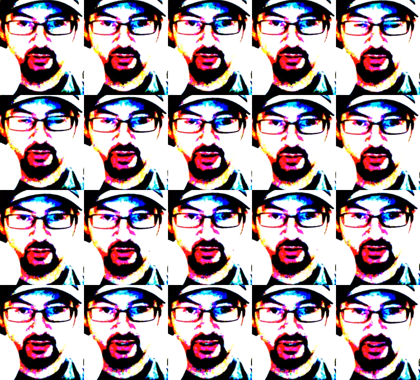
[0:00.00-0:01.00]
great
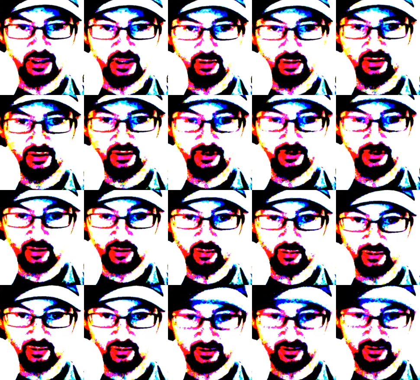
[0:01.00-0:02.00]
experience in, in
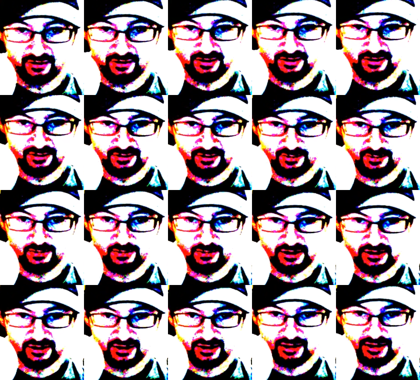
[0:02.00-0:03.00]
Melbourne, the, the
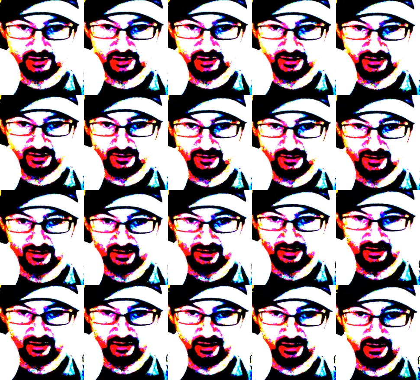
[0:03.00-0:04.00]
bus station.
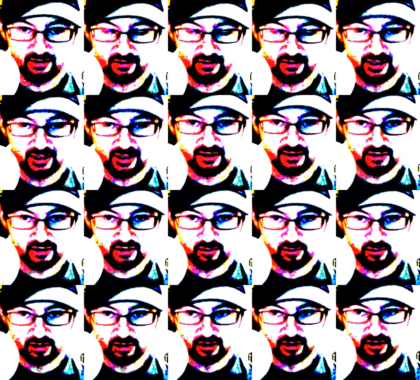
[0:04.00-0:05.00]
That should
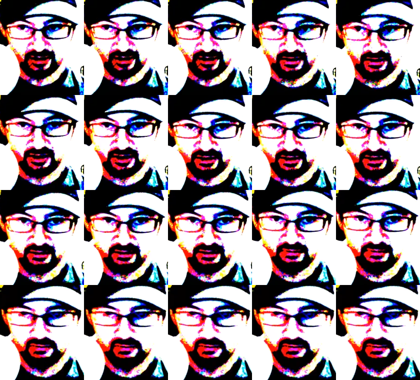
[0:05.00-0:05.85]
be like the,